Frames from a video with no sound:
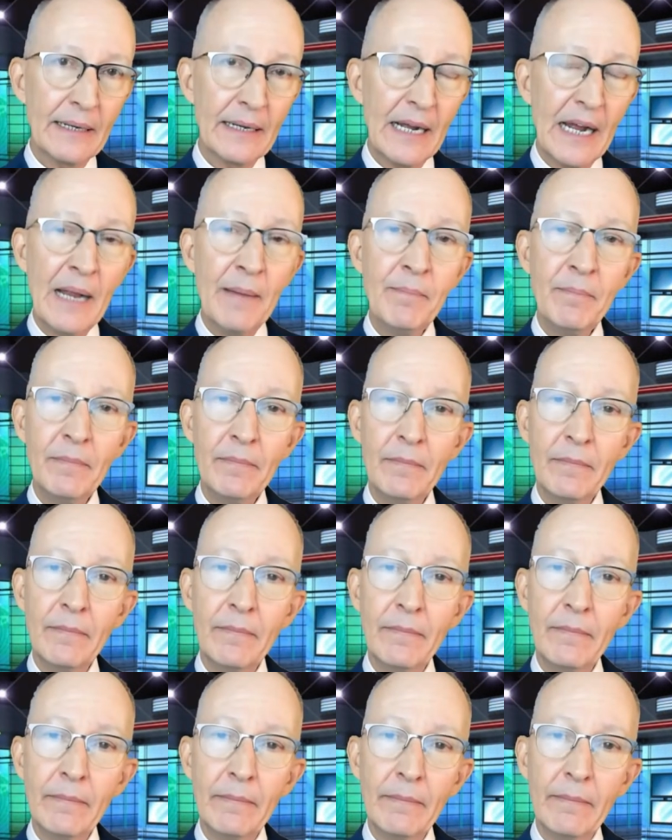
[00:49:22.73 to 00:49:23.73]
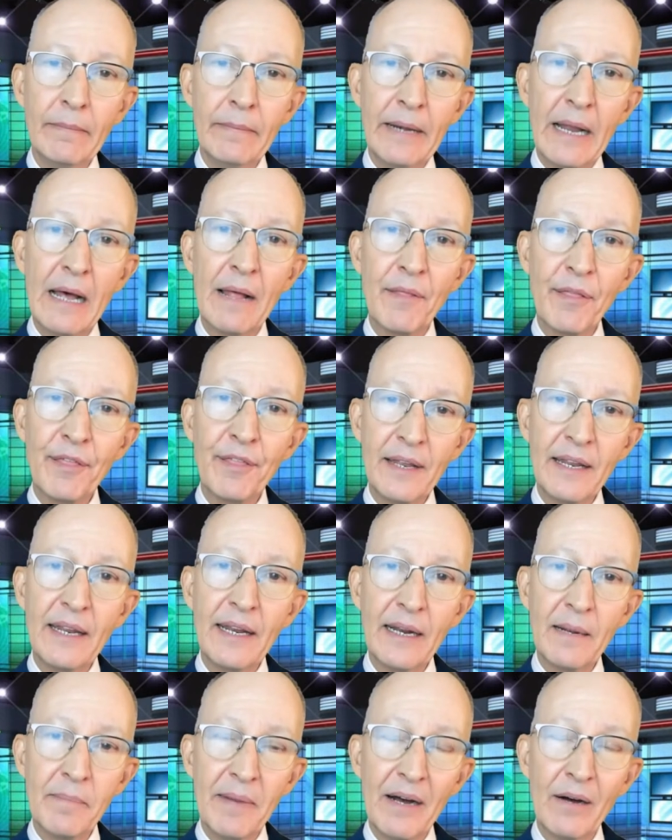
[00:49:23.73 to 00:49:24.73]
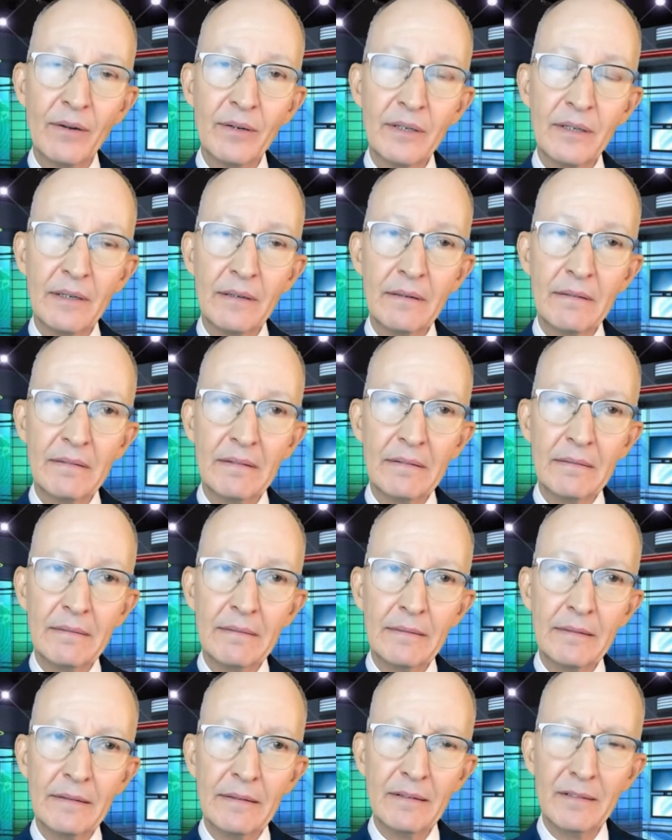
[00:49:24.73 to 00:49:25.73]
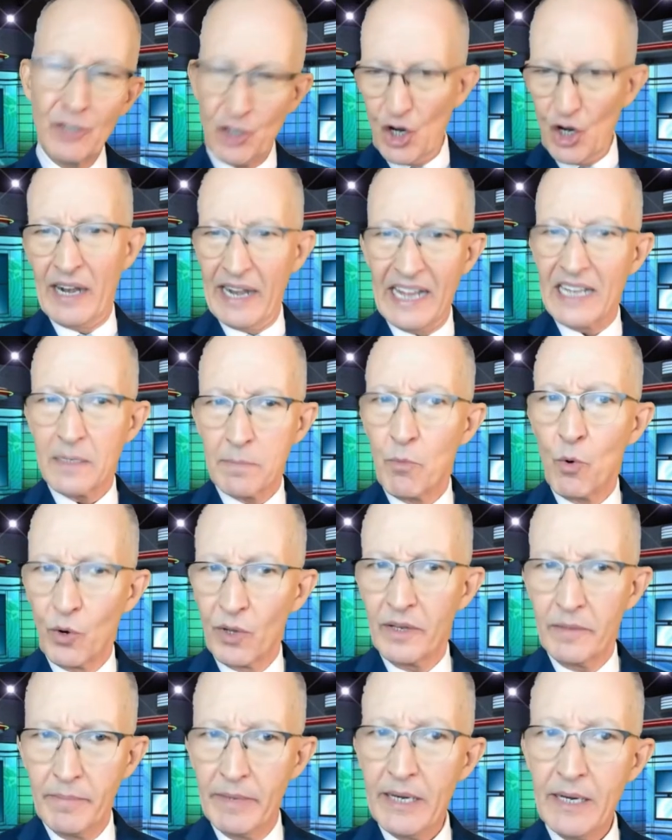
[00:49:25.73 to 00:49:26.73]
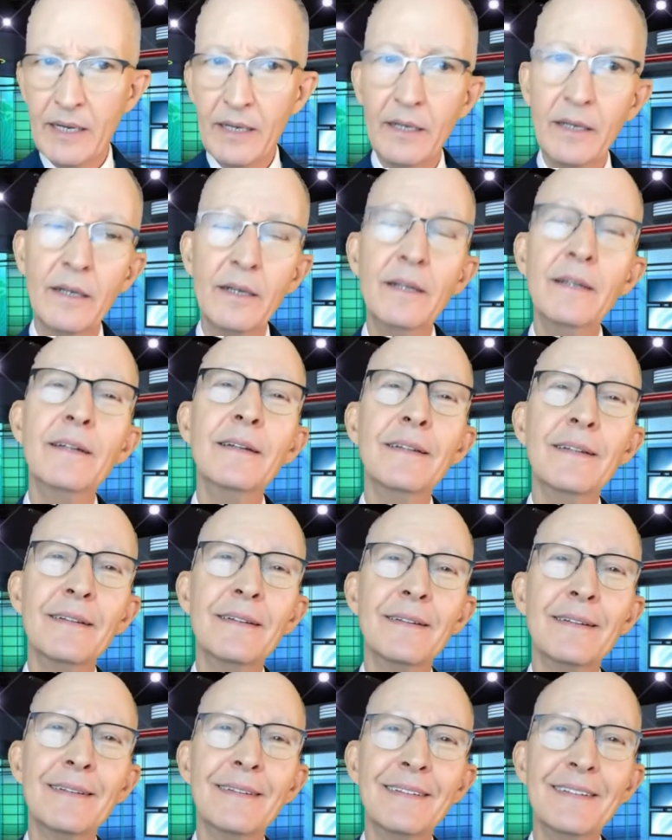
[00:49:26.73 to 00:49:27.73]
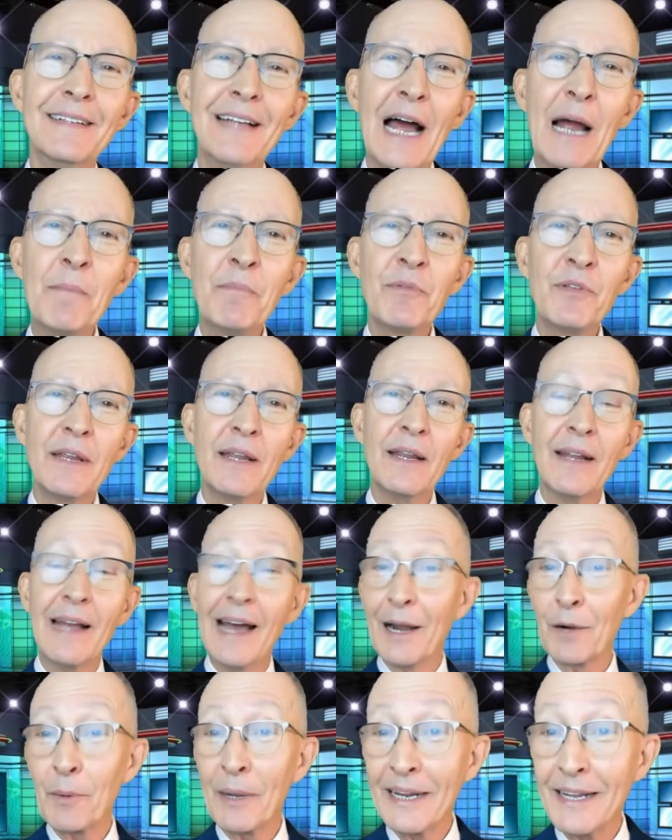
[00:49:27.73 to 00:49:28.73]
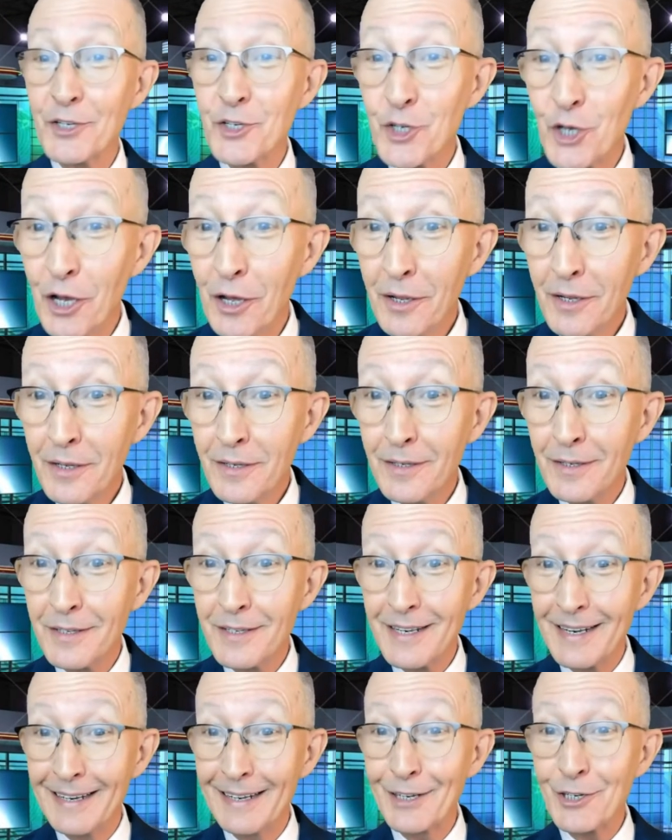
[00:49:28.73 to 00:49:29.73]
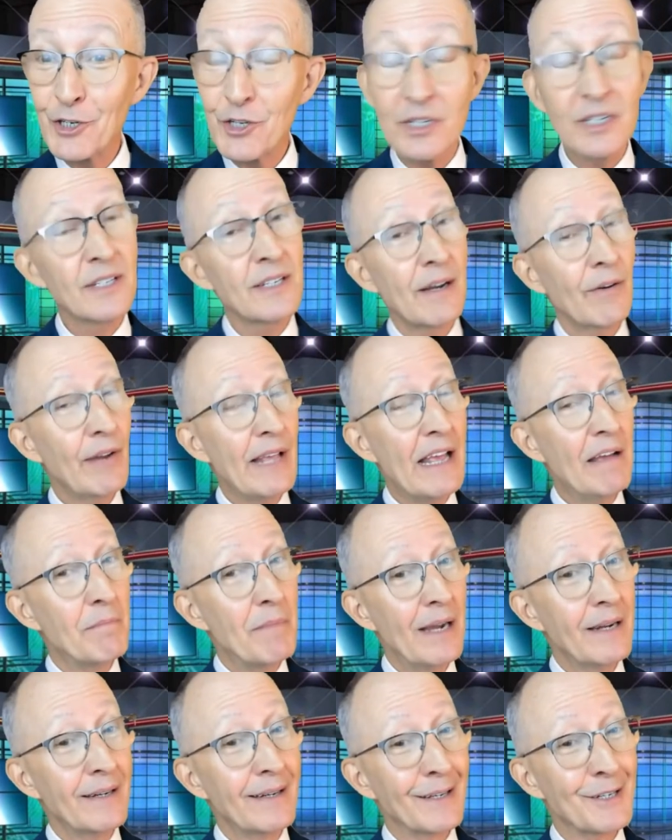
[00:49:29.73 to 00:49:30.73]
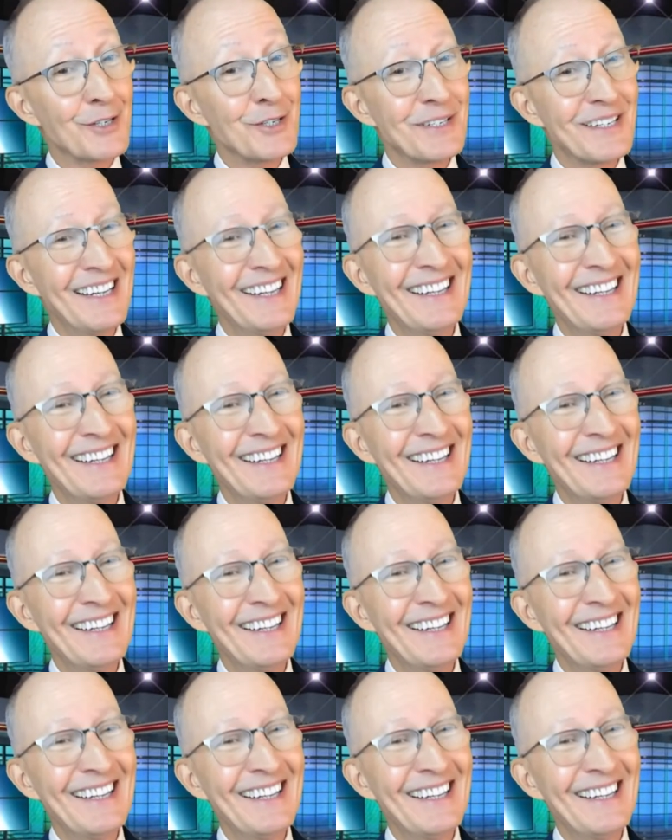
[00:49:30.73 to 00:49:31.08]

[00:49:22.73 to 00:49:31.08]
I'm not thinking about John has more than me. I'm thinking, how do I get John's connections? Because I already have my connections.